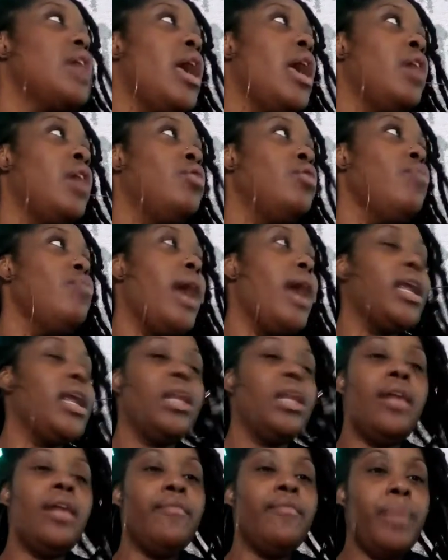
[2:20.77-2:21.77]
and you gotta
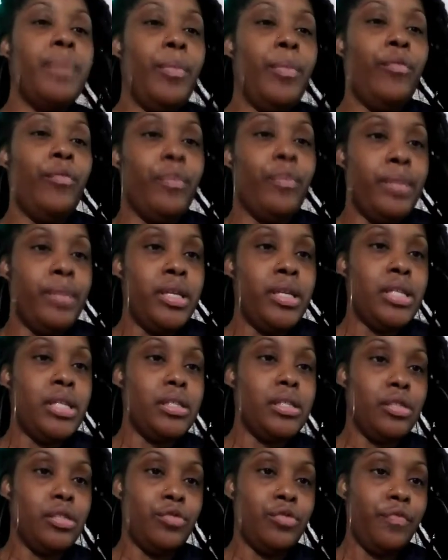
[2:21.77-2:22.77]
love people from a
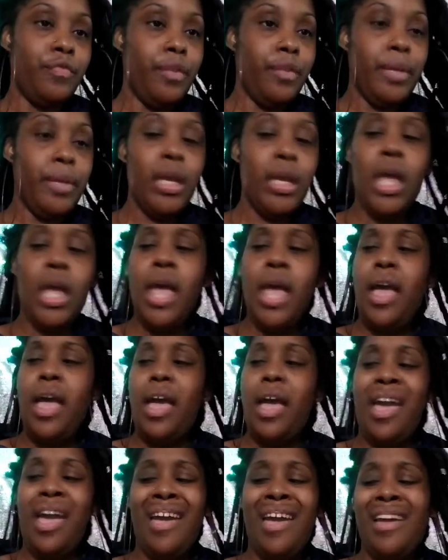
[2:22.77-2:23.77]
distance. You feel me?
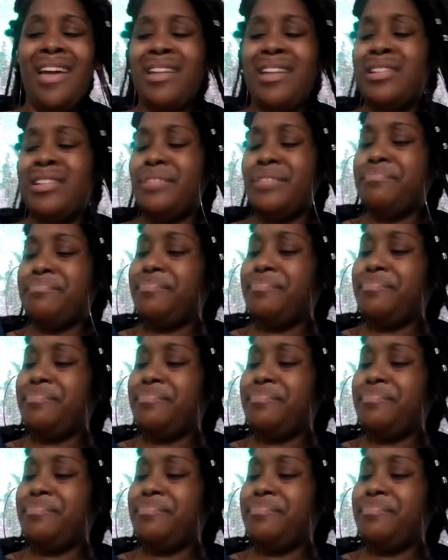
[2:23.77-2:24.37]
And